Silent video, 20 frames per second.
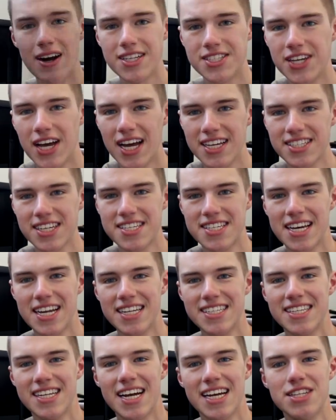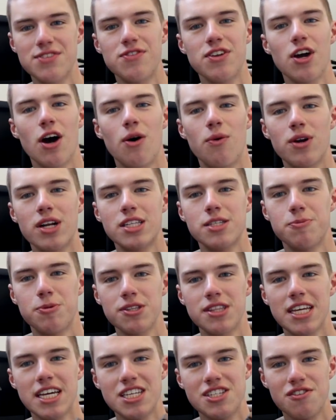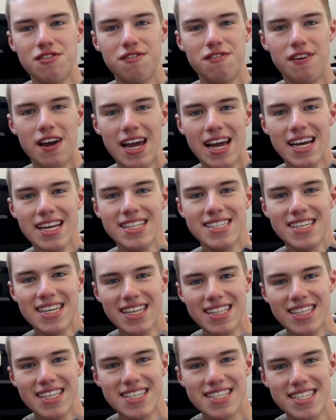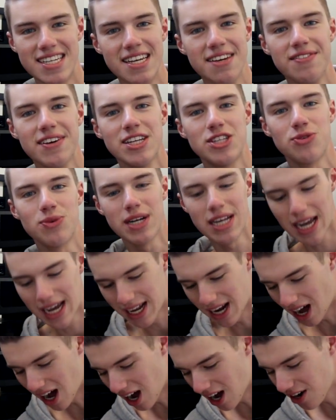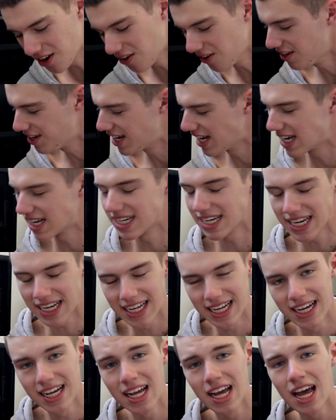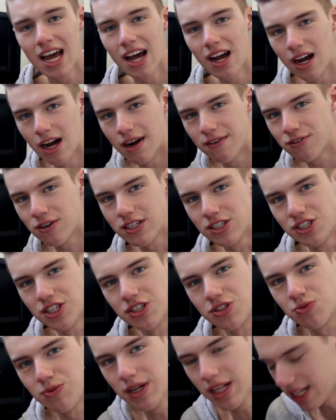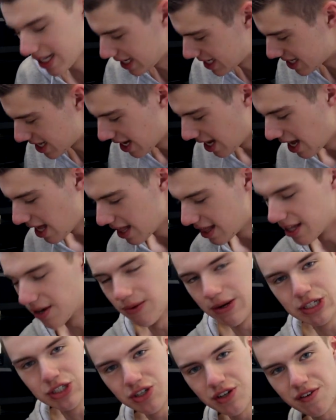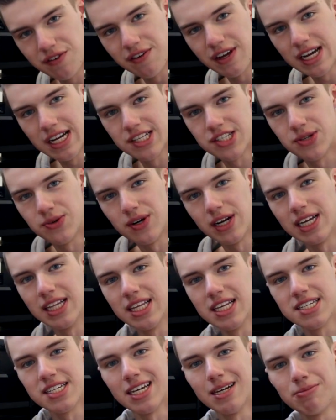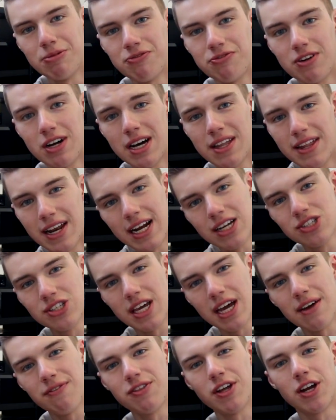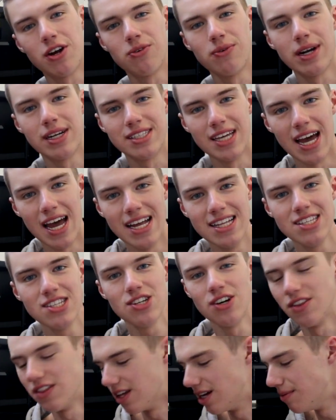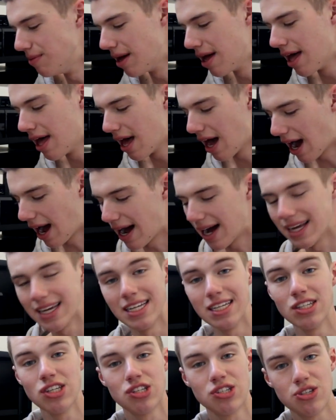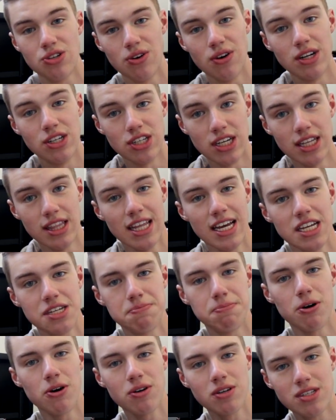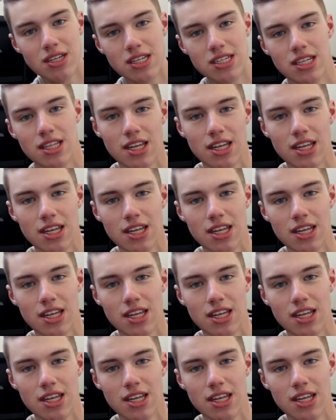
Alright, so as I said in today's video, I wanted to put these fans in the CV2800 down here. However, I just realized the original fans that were in this amplifier that actually have the correct ends on them are in storage in these boxes.